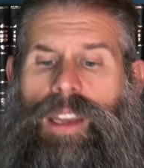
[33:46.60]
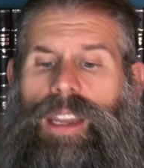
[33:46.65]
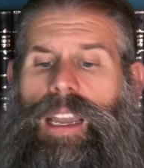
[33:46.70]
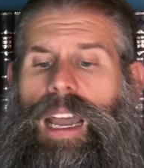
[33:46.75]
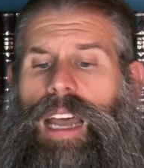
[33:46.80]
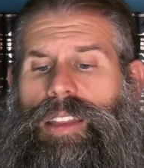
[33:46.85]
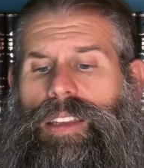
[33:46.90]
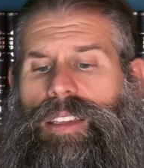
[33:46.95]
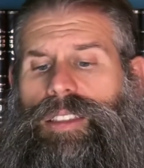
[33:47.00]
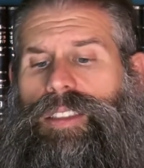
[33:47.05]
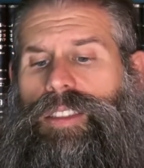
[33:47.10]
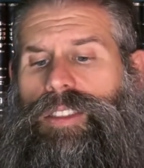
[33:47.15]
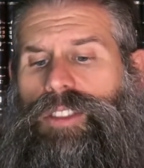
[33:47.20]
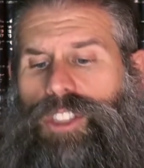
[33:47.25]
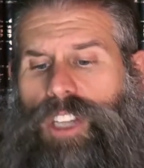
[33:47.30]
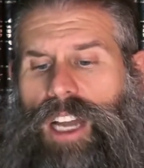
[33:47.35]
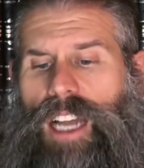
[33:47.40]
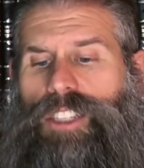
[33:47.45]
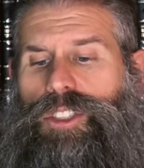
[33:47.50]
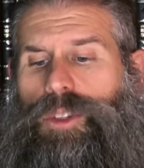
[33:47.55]
And this is
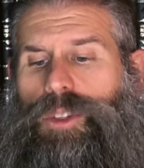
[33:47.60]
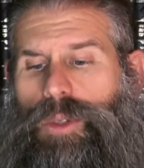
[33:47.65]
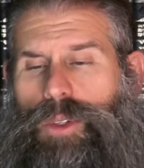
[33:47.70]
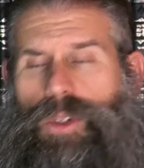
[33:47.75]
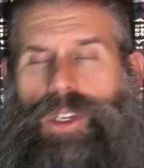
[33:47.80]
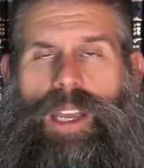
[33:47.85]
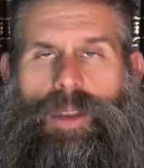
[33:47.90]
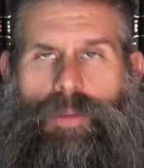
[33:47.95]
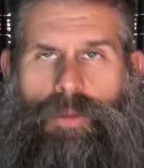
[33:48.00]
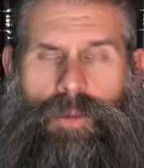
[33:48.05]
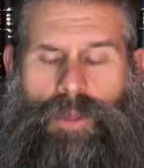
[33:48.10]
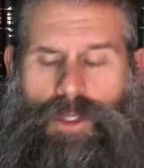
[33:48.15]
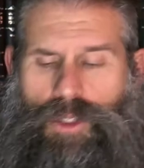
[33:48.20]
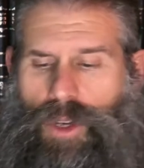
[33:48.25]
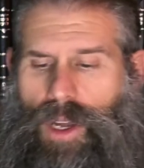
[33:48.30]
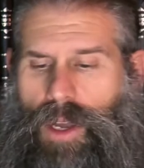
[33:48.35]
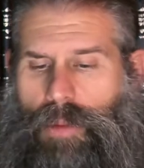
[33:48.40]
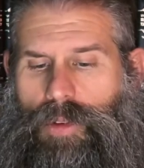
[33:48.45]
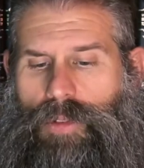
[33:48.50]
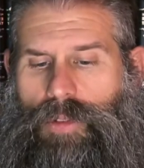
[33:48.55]
Joshua, who came from the
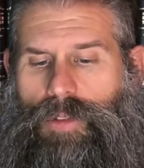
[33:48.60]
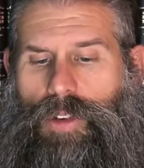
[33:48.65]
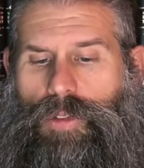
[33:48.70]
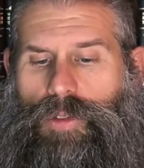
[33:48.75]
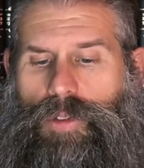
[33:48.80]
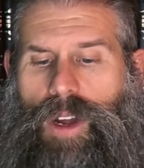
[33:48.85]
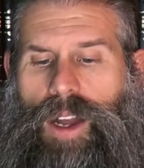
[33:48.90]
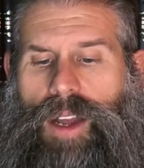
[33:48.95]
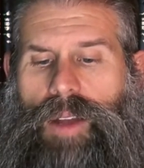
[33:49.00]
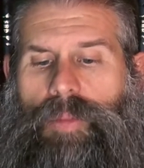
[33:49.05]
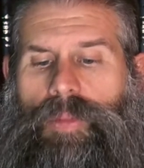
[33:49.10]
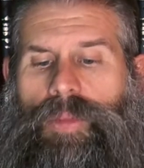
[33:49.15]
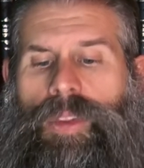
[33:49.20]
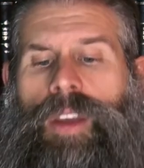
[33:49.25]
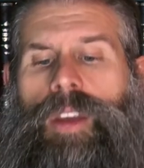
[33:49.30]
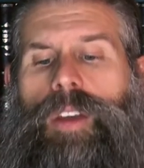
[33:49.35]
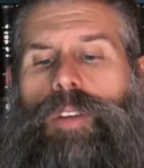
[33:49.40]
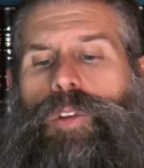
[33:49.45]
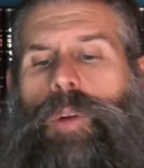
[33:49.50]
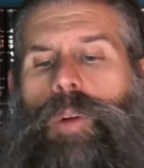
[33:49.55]
tribe of Ephraim.
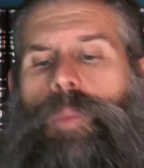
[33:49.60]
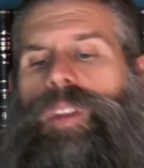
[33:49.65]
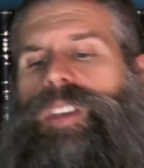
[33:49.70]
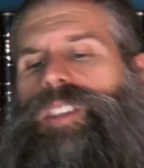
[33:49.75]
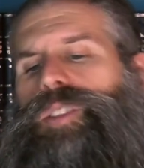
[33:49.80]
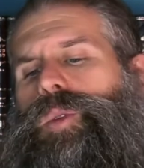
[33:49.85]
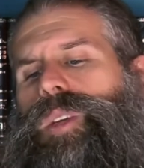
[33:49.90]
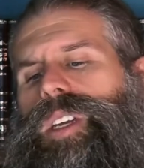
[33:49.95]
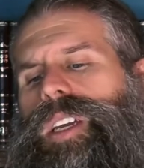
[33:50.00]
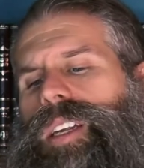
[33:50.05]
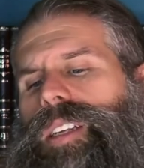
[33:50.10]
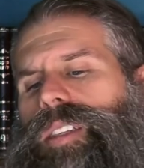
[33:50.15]
From this we can